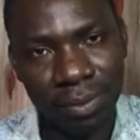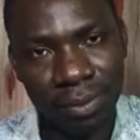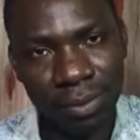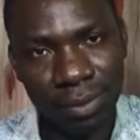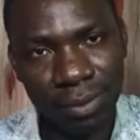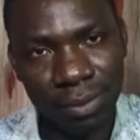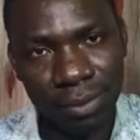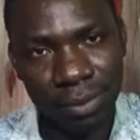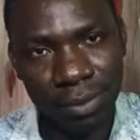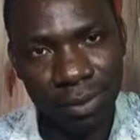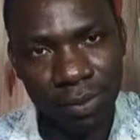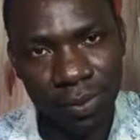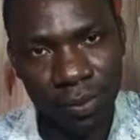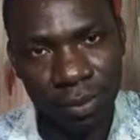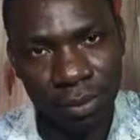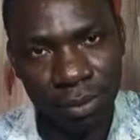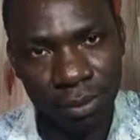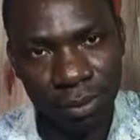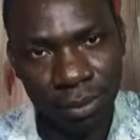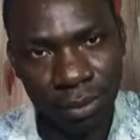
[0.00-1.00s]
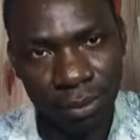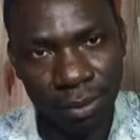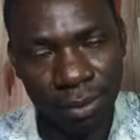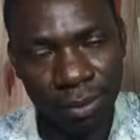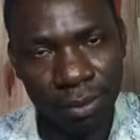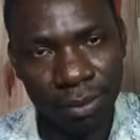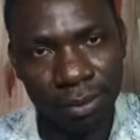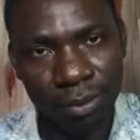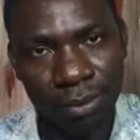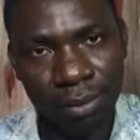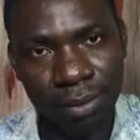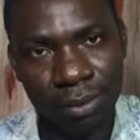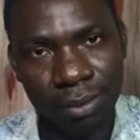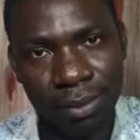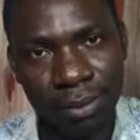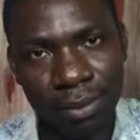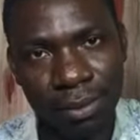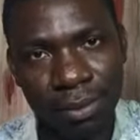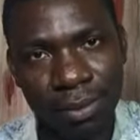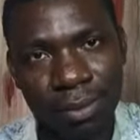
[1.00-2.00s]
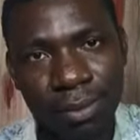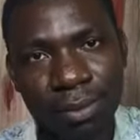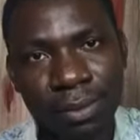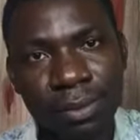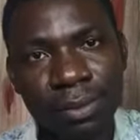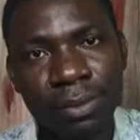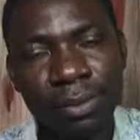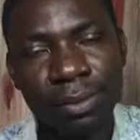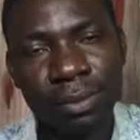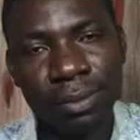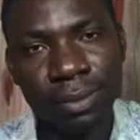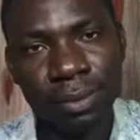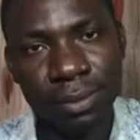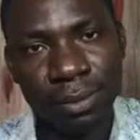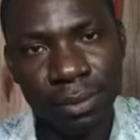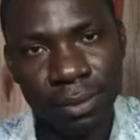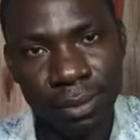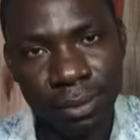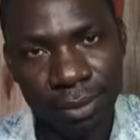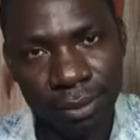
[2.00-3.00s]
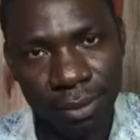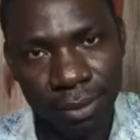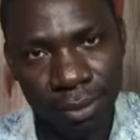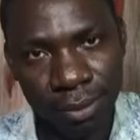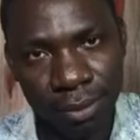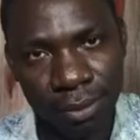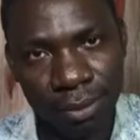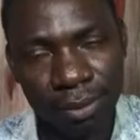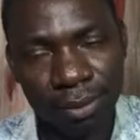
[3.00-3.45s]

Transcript: on so many platforms you have never thought about,